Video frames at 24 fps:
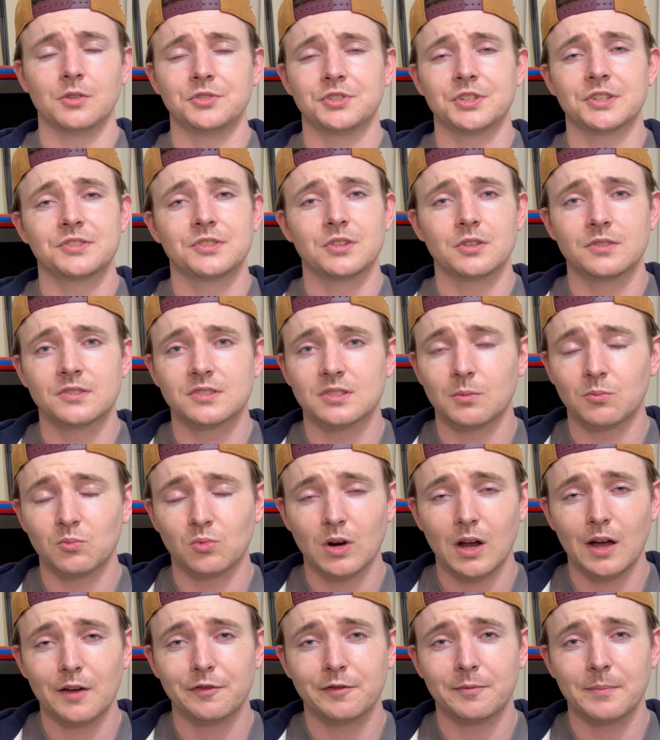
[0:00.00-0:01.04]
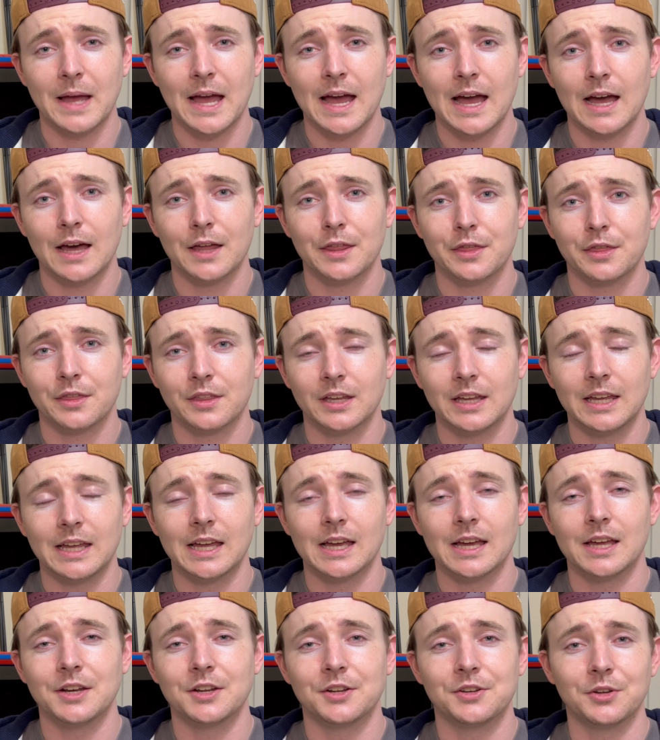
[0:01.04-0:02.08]
just doing some rough math
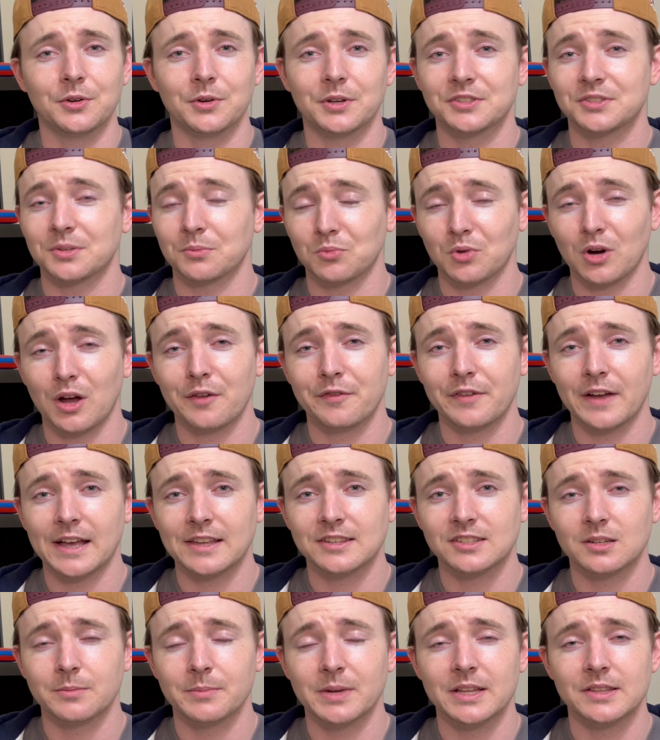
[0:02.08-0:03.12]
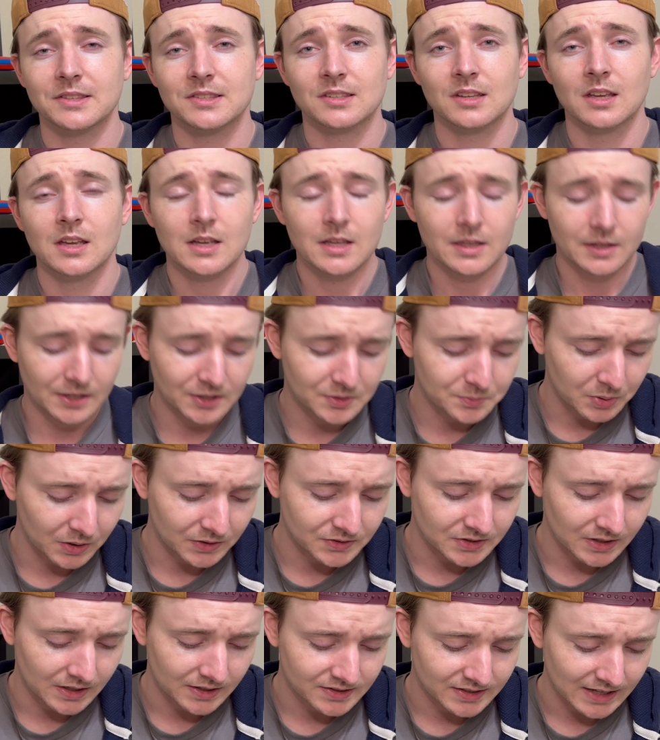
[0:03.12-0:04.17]
and doing some rough estimates, this
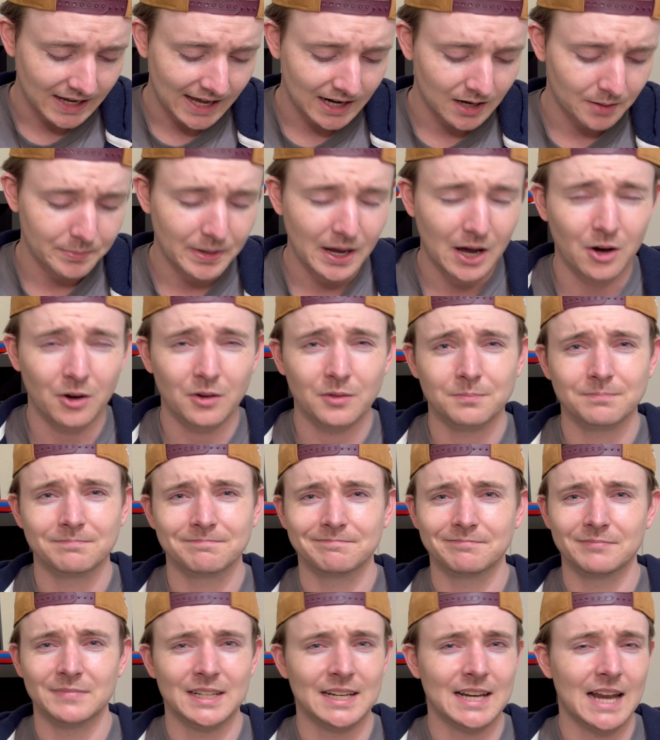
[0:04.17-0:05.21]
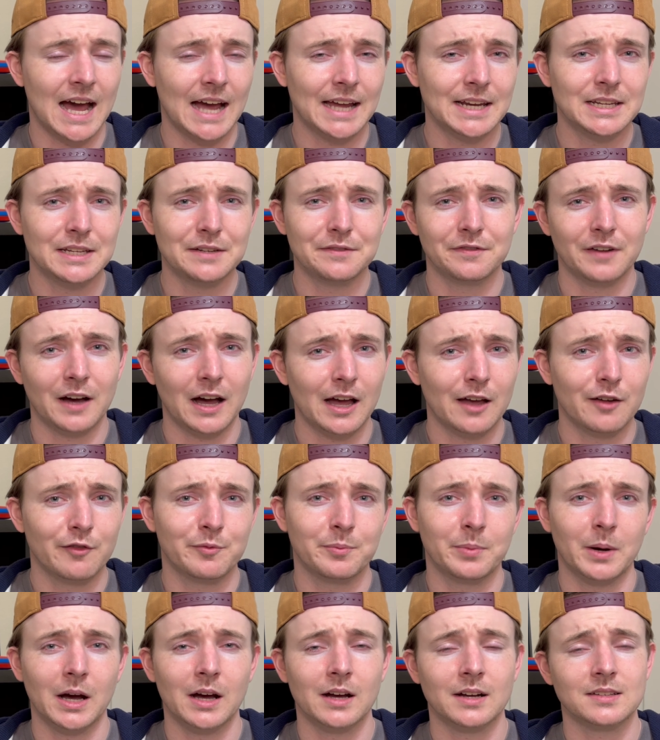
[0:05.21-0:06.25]
puts us at about
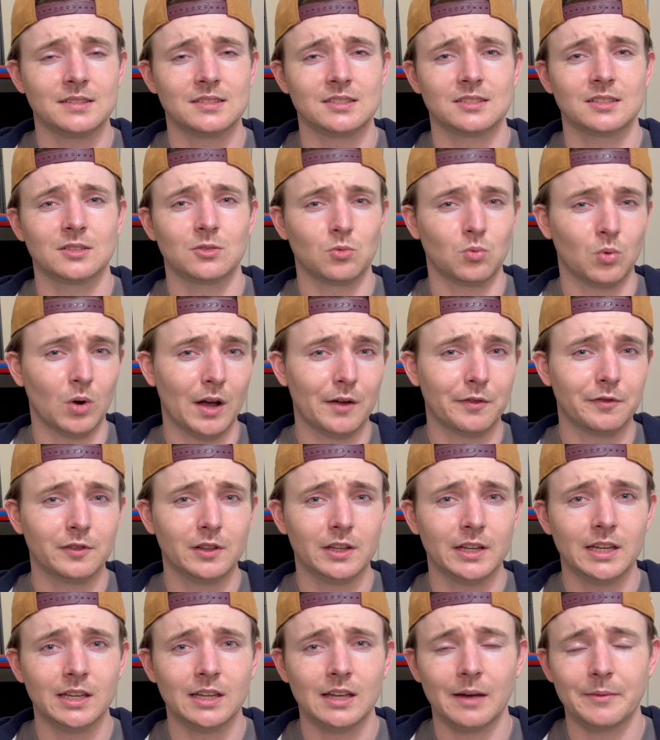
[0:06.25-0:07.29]
95 bucks roughly.